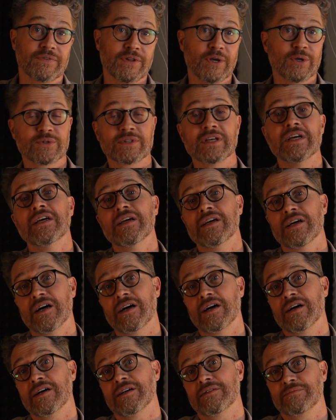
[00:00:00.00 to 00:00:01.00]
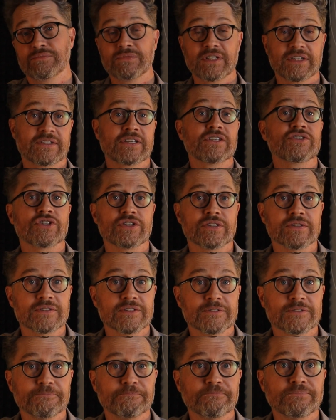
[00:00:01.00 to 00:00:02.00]
for those
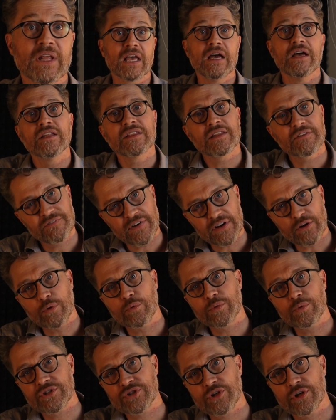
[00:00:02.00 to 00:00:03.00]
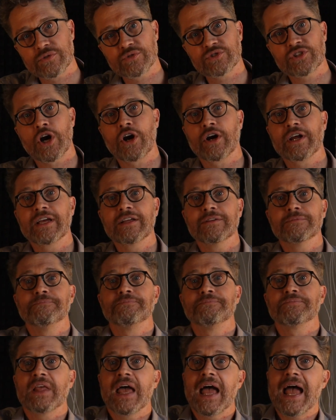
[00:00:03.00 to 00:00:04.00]
decisions. The Federal Reserve's target
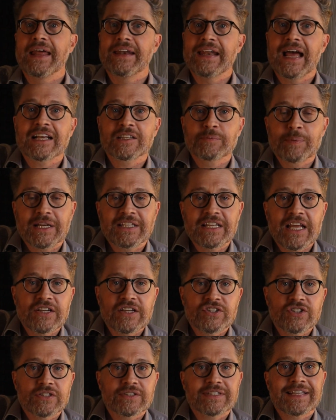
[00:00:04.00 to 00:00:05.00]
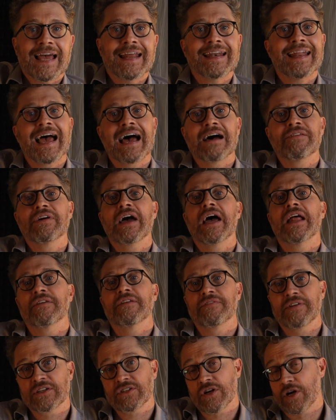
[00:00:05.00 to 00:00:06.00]
and expectations can have an
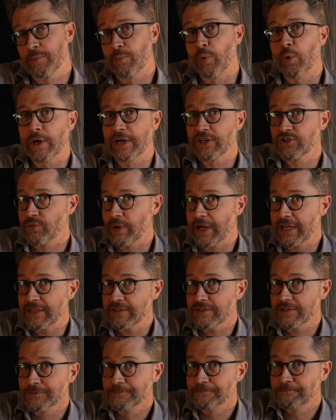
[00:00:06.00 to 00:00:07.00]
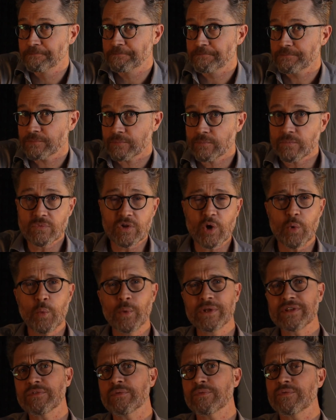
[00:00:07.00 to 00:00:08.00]
effect on mortgage rates.
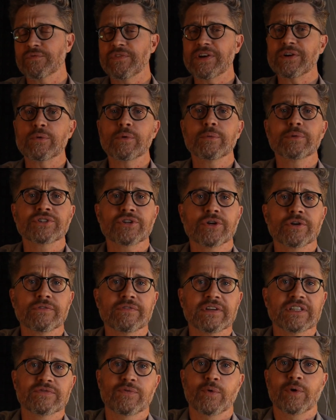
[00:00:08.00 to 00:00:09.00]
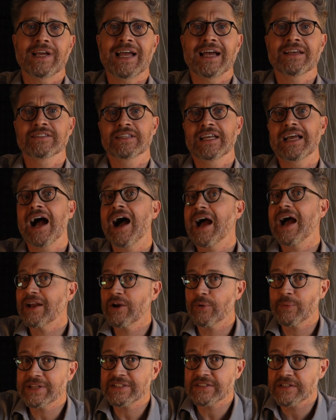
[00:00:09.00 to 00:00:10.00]
When the Federal Reserve is forecasting
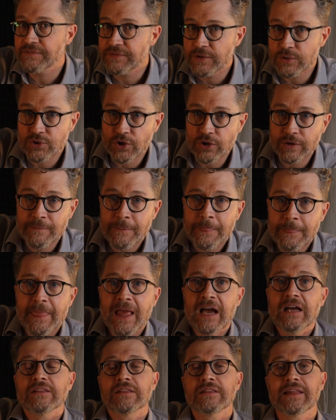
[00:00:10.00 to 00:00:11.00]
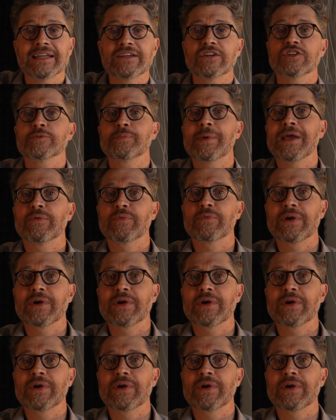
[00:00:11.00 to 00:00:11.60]
higher rates in the future, lenders may